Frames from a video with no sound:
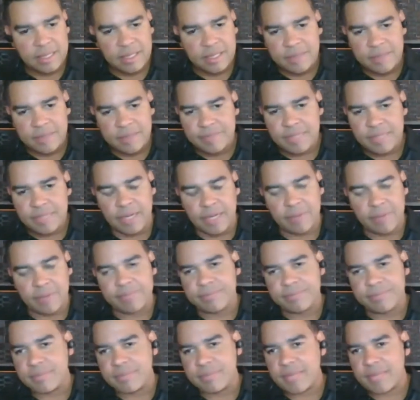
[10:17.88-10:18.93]
you know
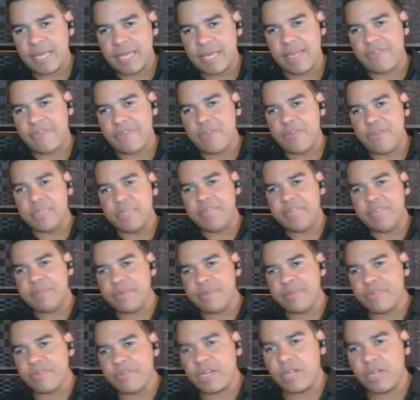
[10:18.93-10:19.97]
if you believe people
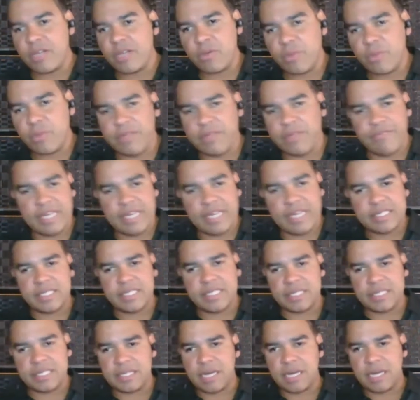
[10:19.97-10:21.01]
of color will invest
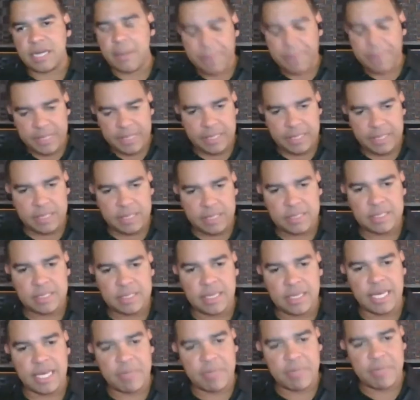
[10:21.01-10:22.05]
in companies
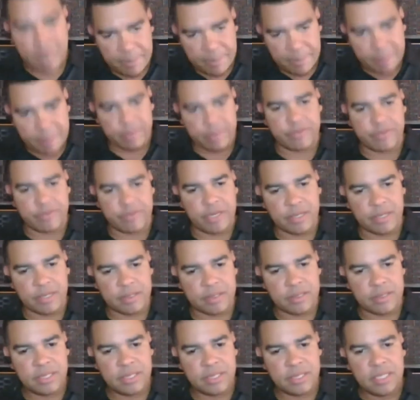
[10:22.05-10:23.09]
led by people of color
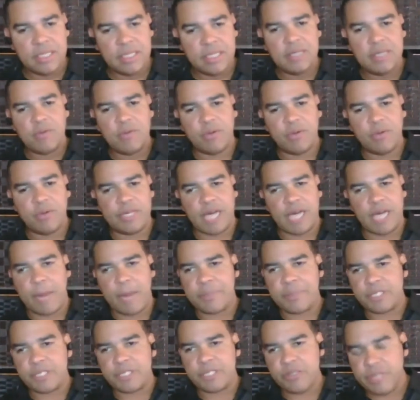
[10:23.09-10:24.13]
where the
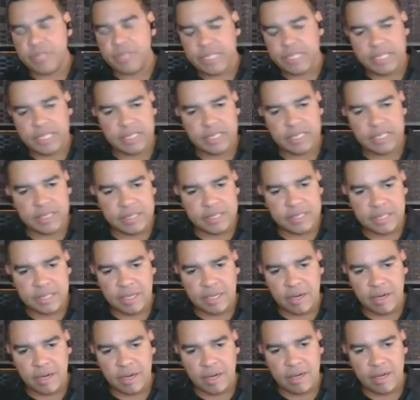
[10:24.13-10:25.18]
opportunities
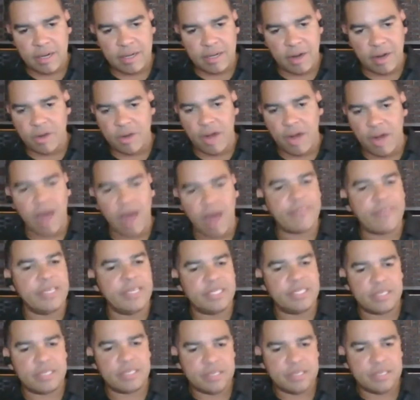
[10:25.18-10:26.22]
aren't
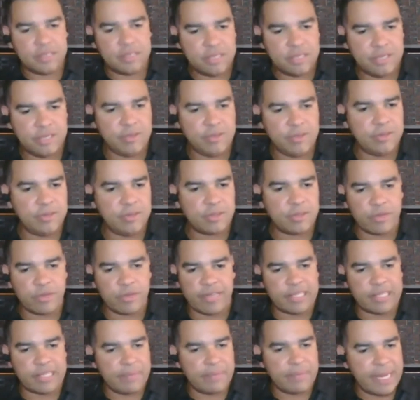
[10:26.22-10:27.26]
obvious to sort of
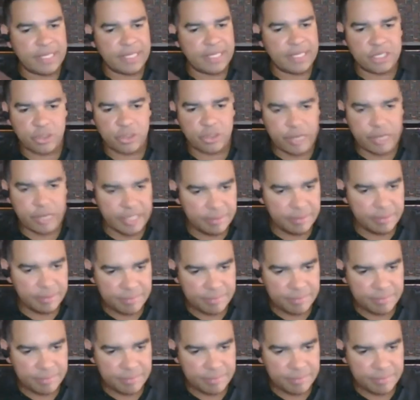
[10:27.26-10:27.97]
like the mainstream